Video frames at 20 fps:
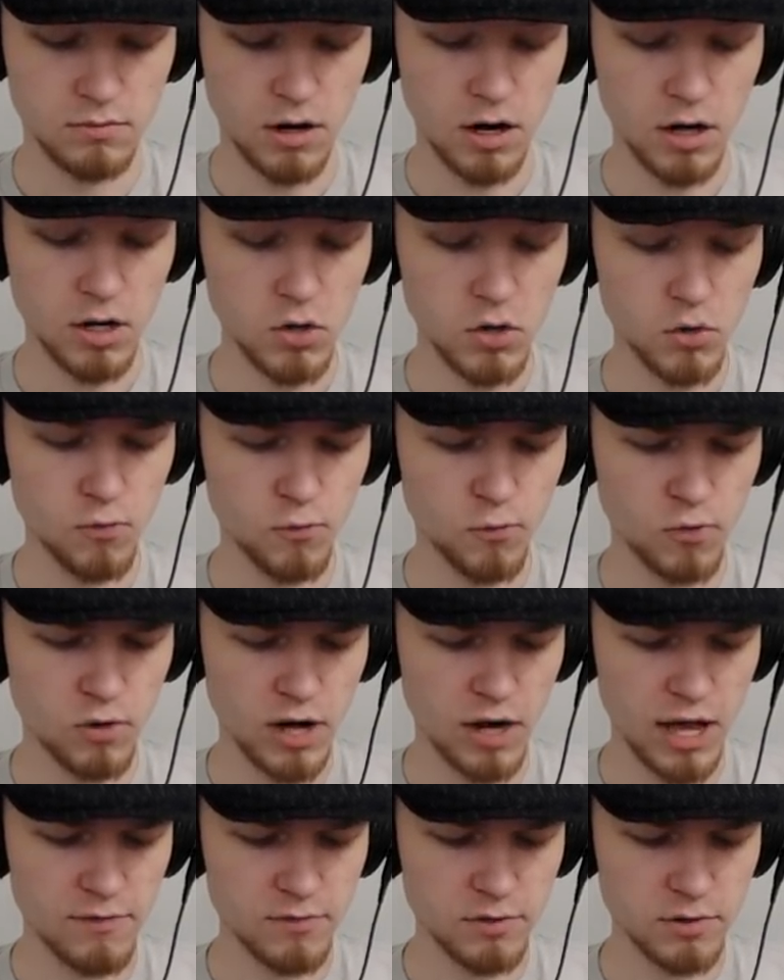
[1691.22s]
Are you
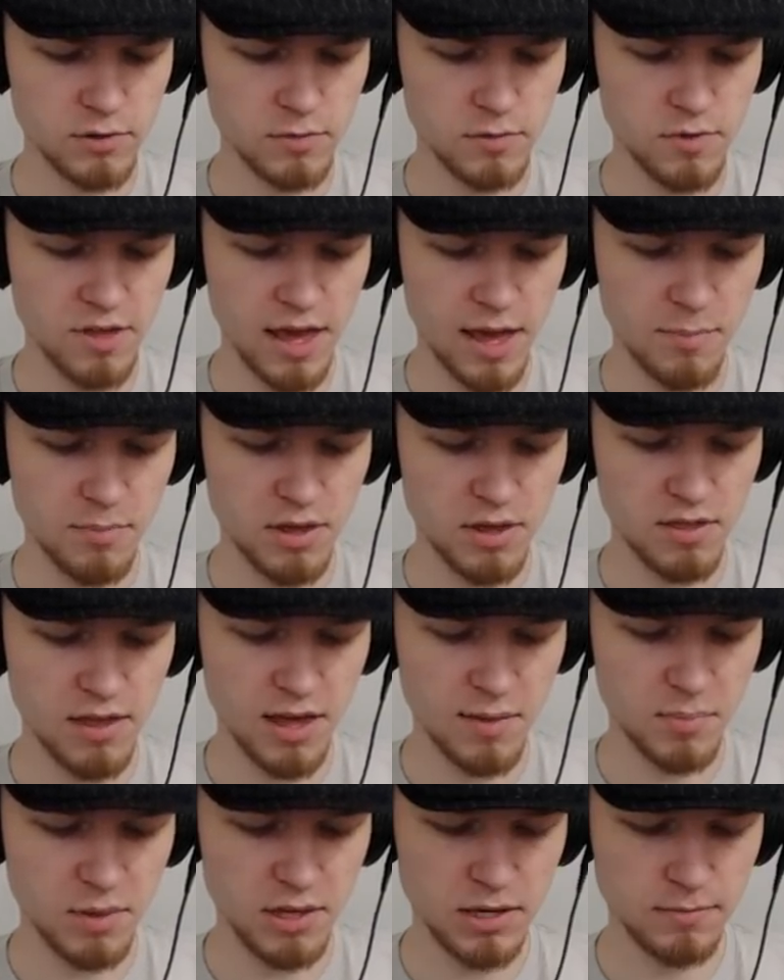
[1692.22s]
forever Zappy
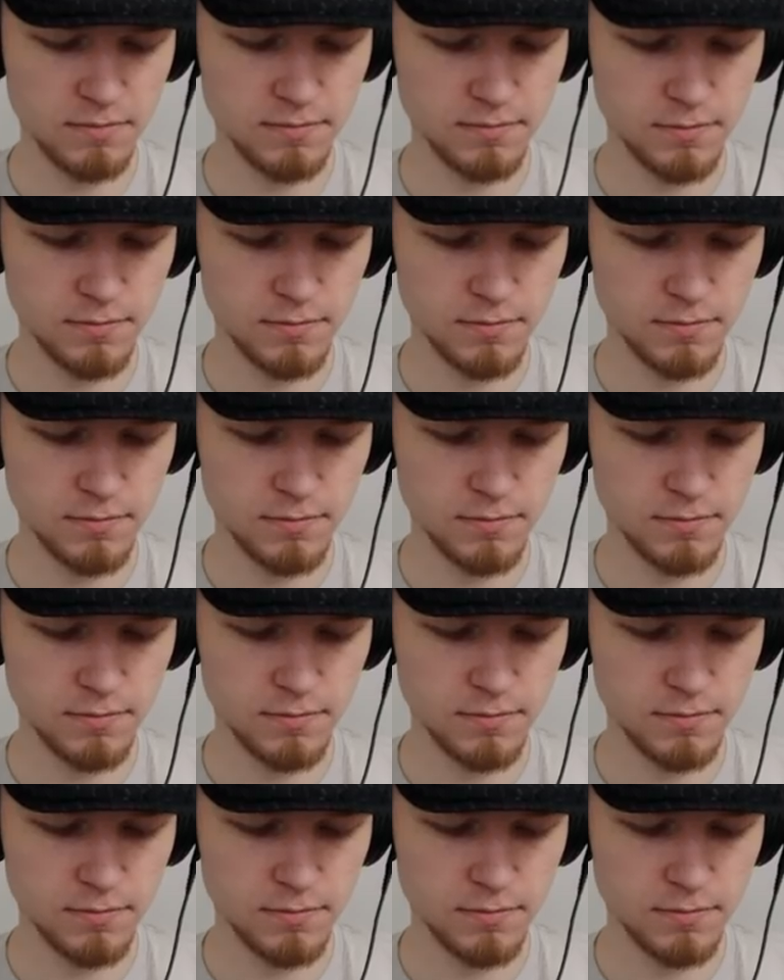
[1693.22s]
Zappy?